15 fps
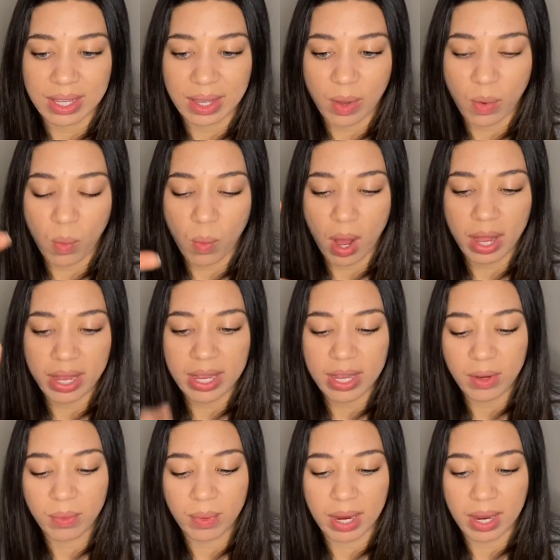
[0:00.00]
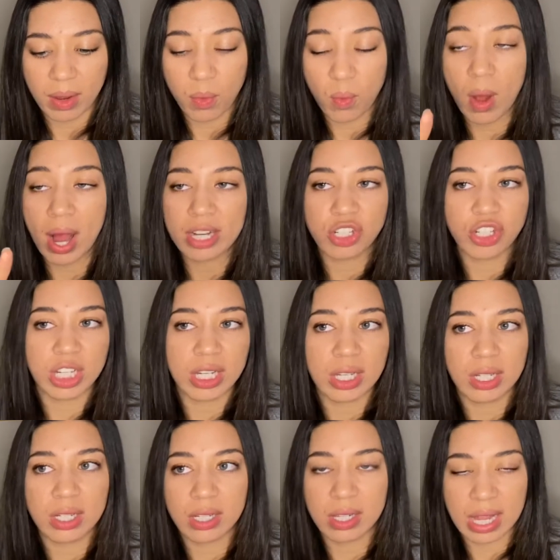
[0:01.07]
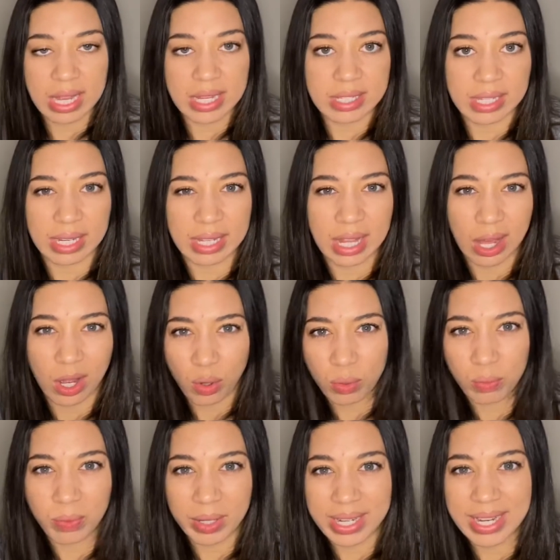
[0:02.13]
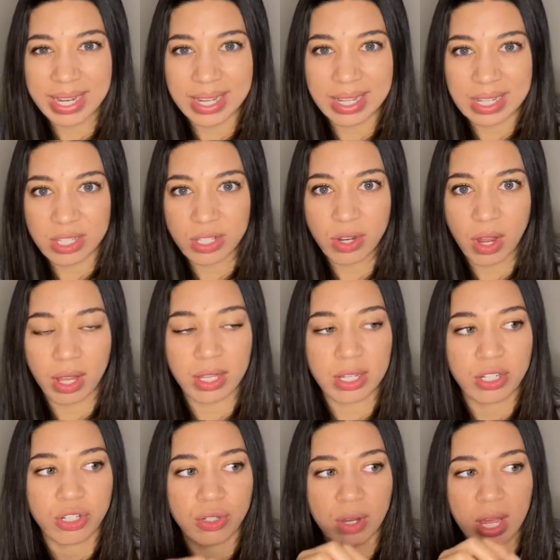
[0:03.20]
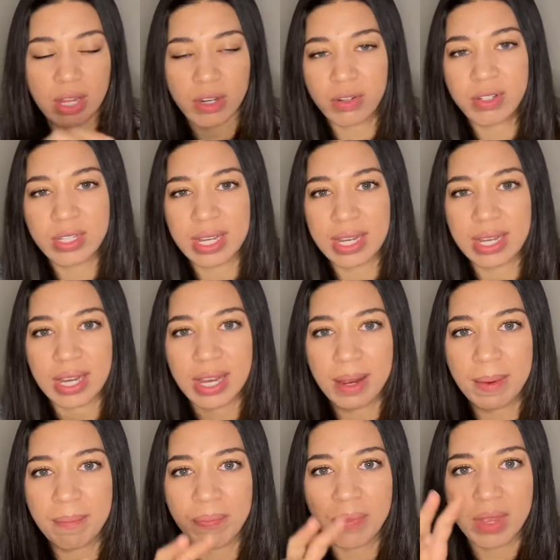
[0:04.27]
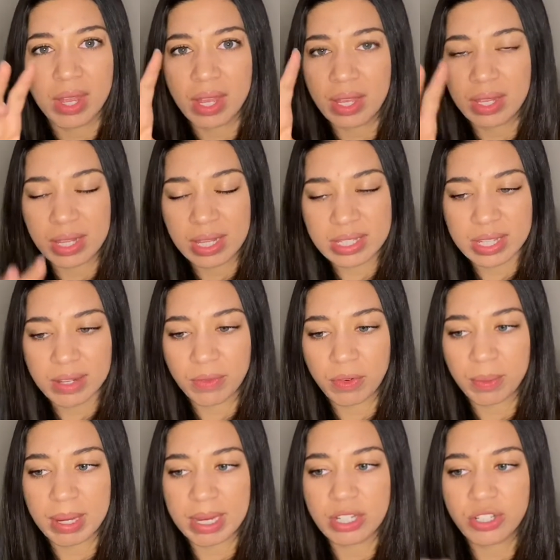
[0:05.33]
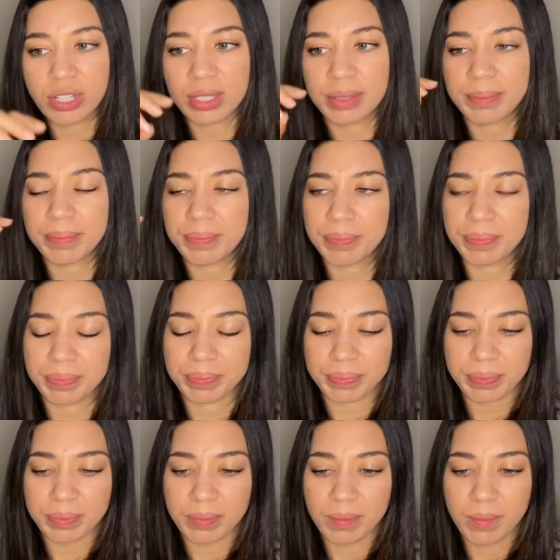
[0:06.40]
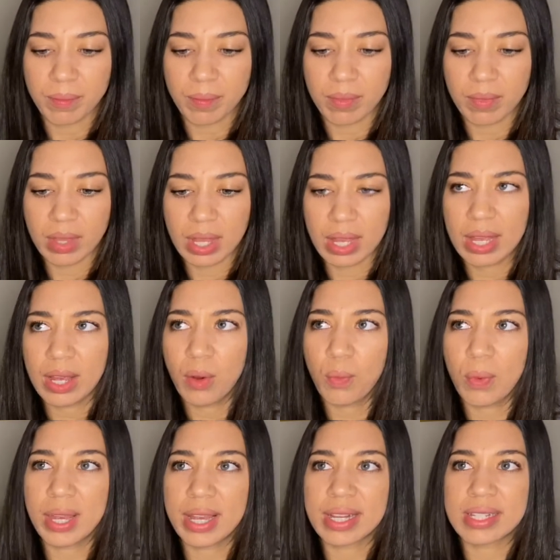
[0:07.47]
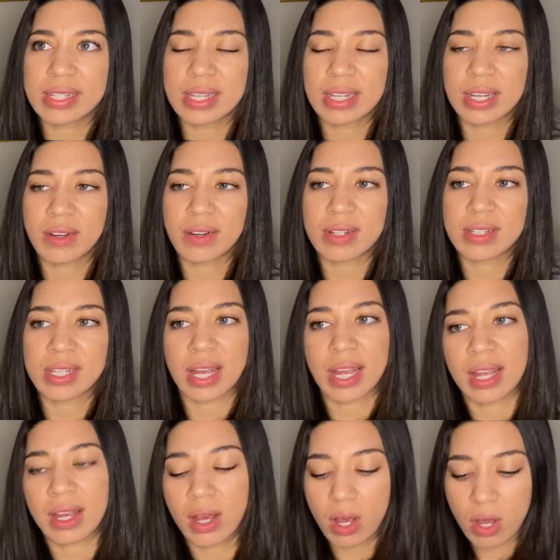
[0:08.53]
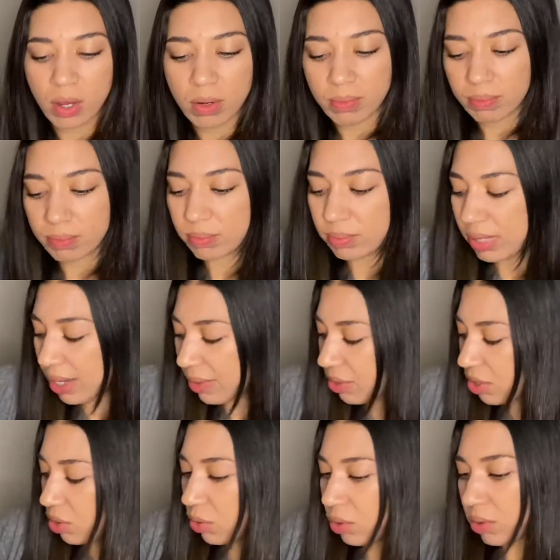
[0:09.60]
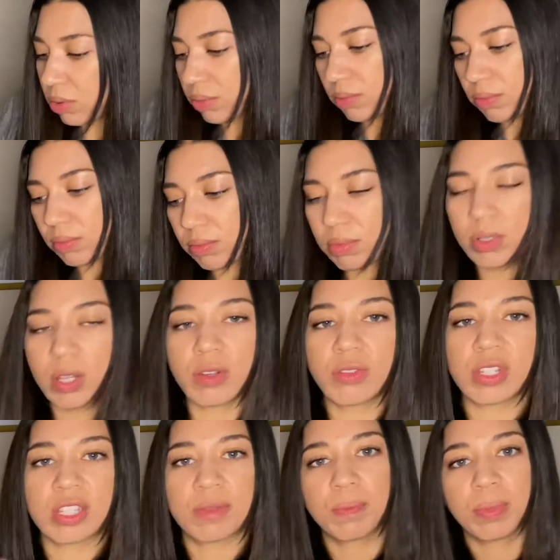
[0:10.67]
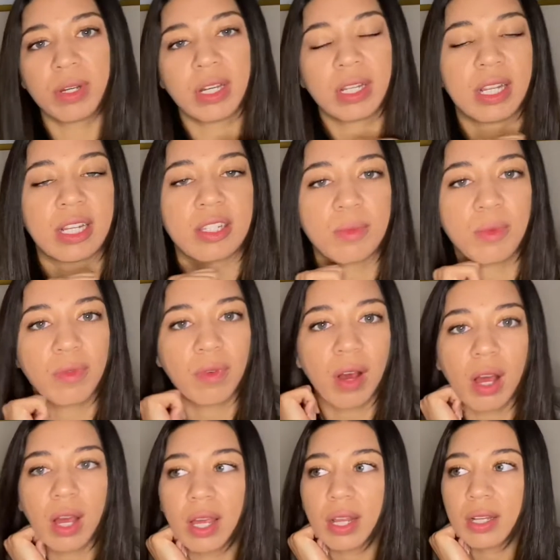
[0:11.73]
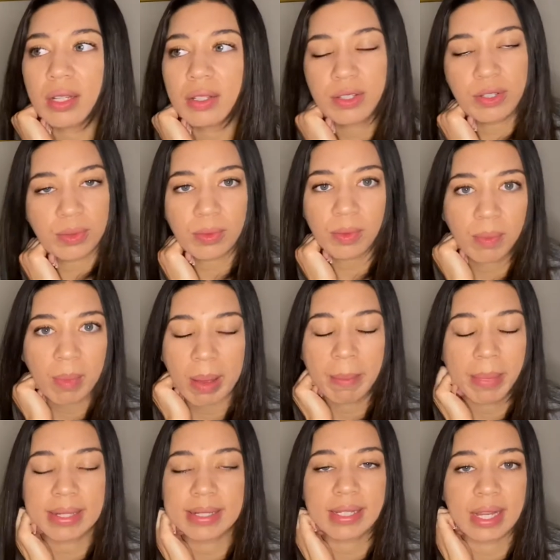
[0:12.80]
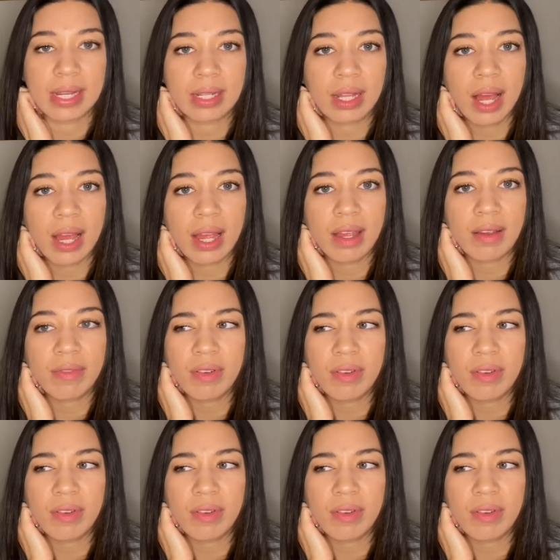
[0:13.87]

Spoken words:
walking around, watching things like that, or reading this knowledge, understanding this information. We can sit here and say, oh, that was cool. Close this book and let's move on to my mundane life.